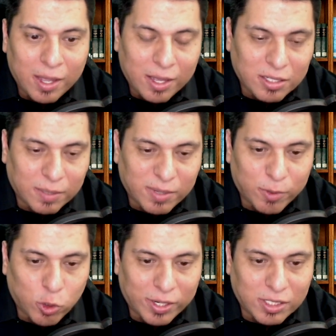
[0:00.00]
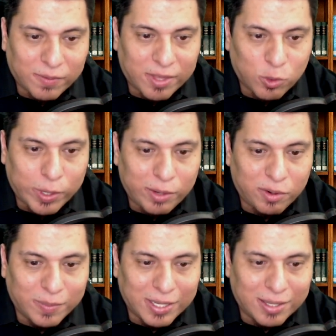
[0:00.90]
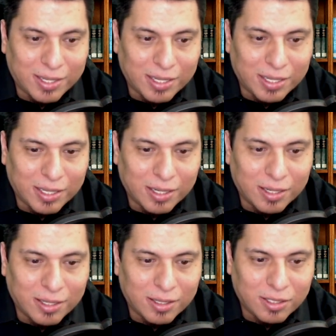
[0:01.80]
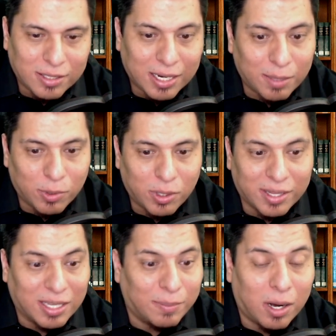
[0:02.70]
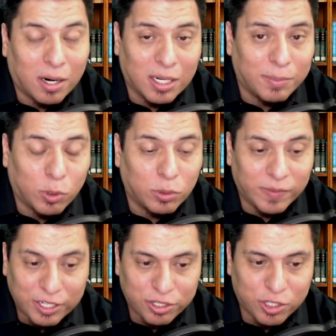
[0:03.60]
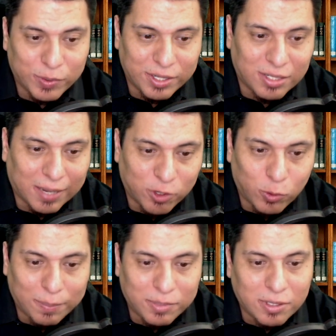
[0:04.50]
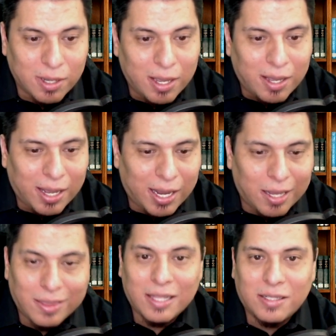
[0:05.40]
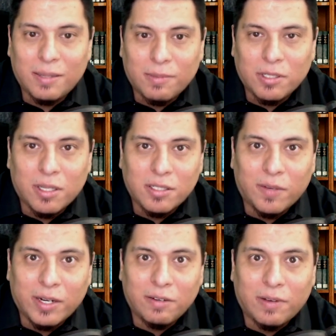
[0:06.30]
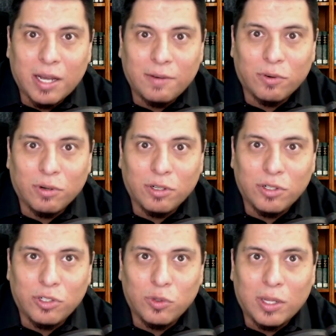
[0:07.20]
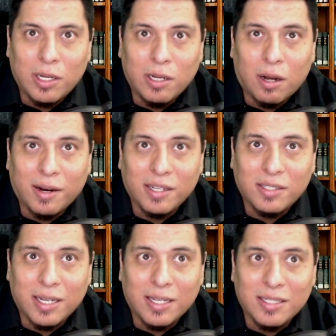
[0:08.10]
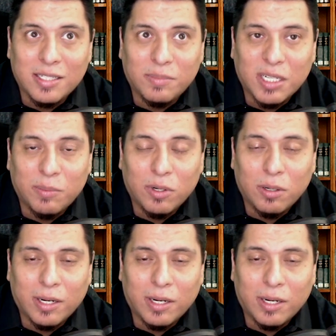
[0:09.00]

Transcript: September 27th as well, it'll be The second book in the Apocalypse Cultivation series, Savage Webs. And that's it. That's all the stuff I can find for July, August, and September.